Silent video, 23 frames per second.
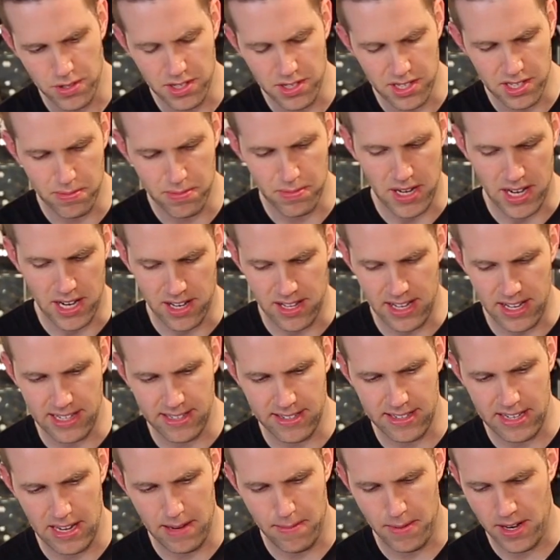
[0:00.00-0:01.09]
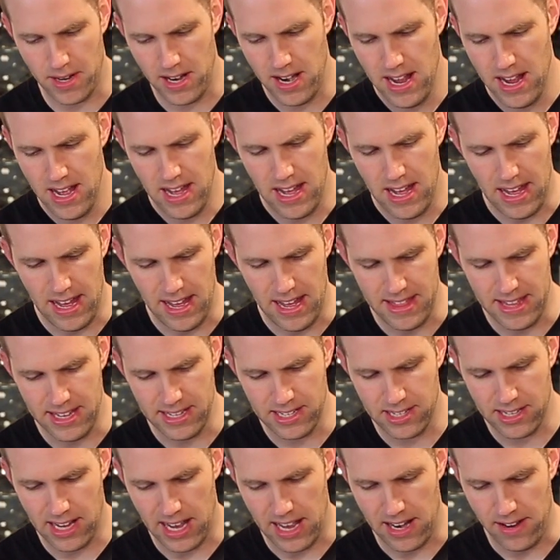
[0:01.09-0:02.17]
display your lightsaber.
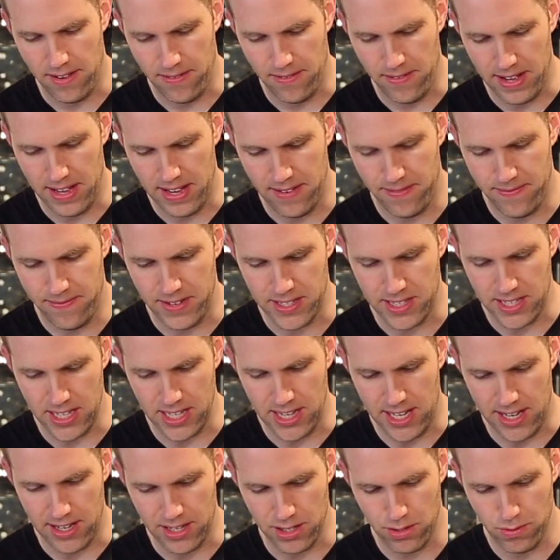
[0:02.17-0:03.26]
This kind of fits in there as